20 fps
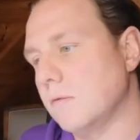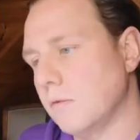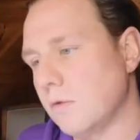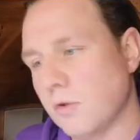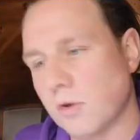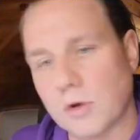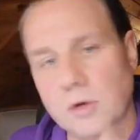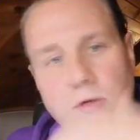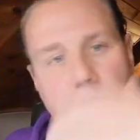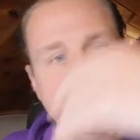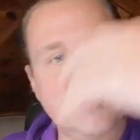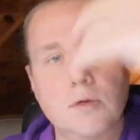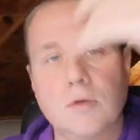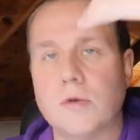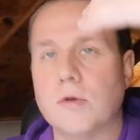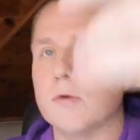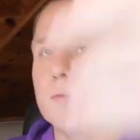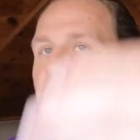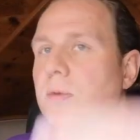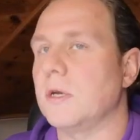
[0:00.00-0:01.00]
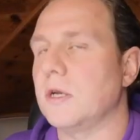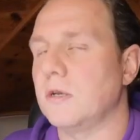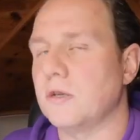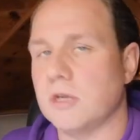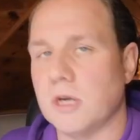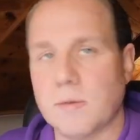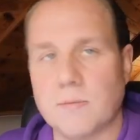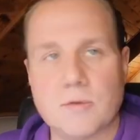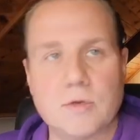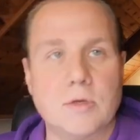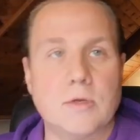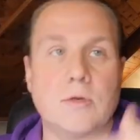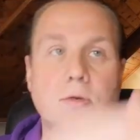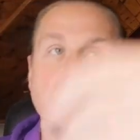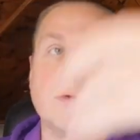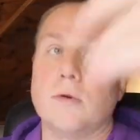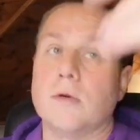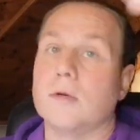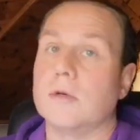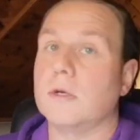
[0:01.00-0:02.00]
going to the European Championships
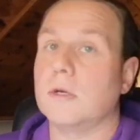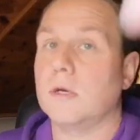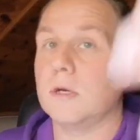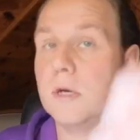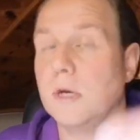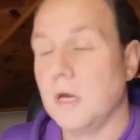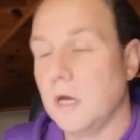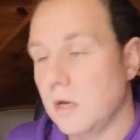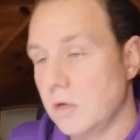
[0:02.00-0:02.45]
or the